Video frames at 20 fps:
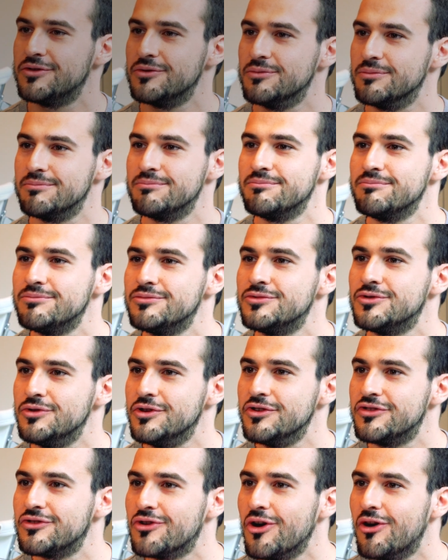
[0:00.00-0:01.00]
to
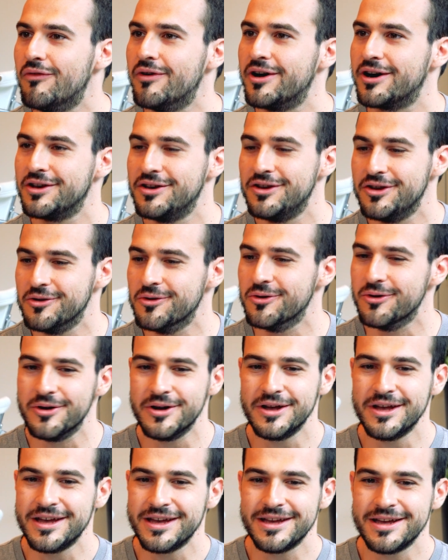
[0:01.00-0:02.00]
discover new